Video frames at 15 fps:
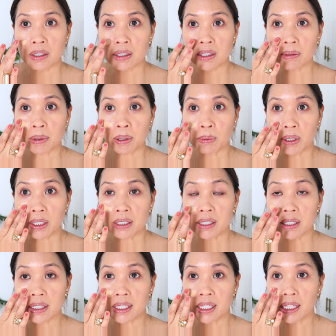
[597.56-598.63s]
Someone wanted
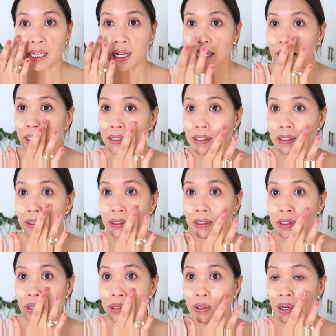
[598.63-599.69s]
to see that, so
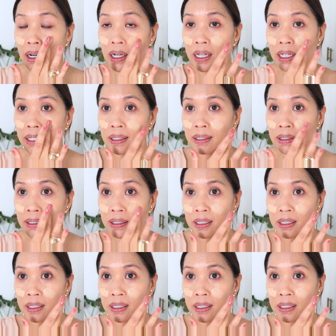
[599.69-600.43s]
let's try.